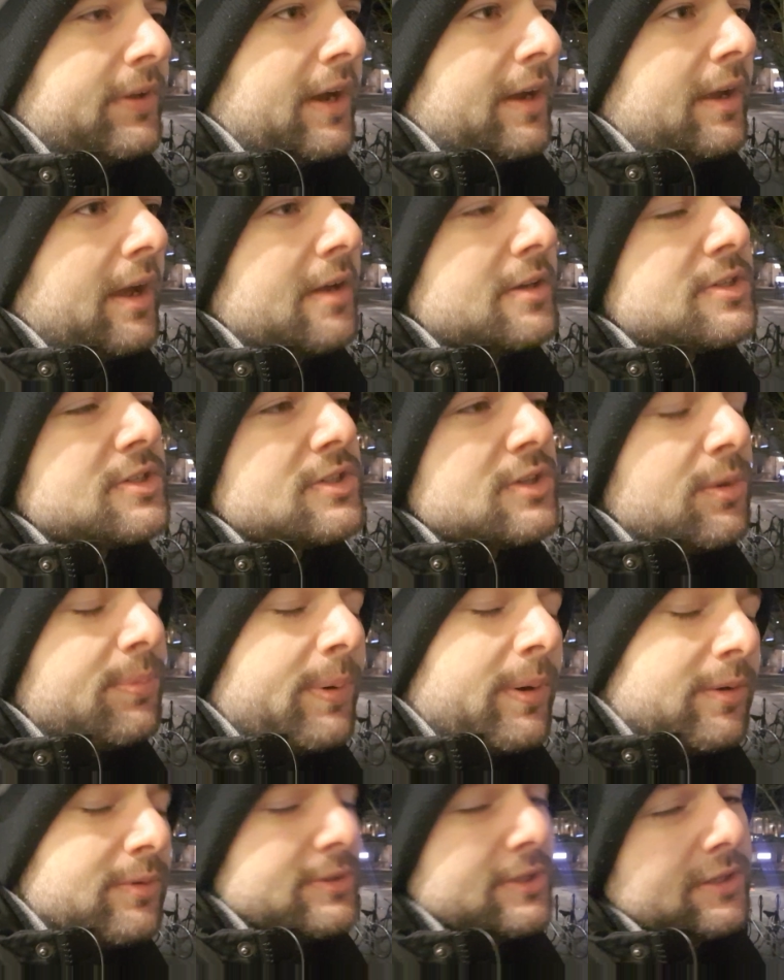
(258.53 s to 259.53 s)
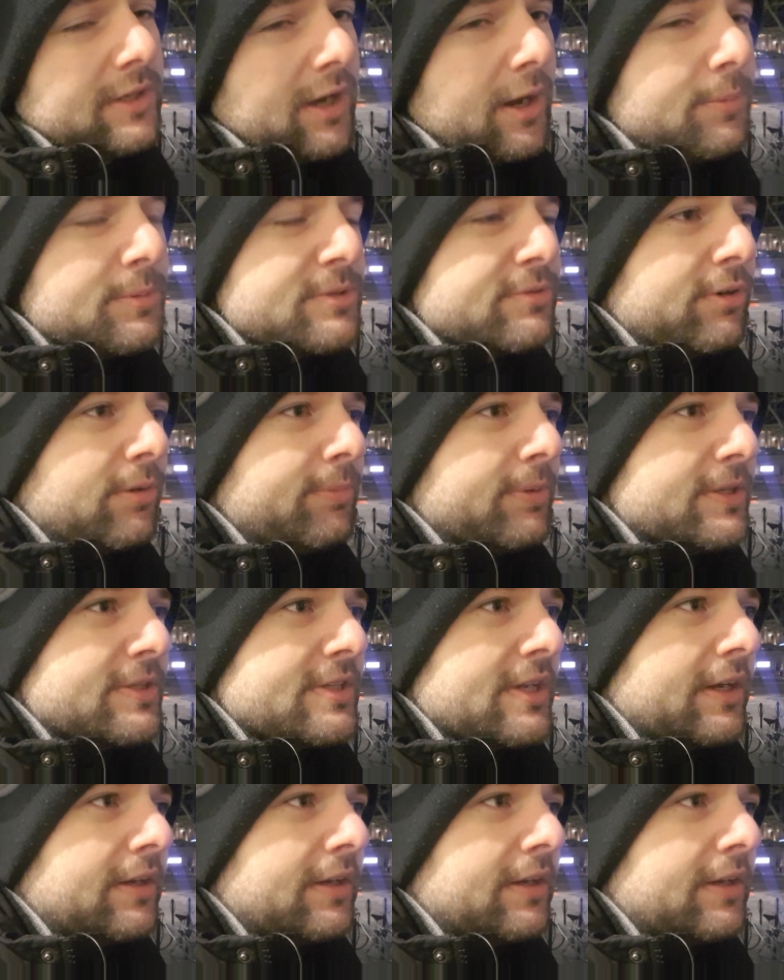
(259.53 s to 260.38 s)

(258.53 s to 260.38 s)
I, I suppose it comes from this.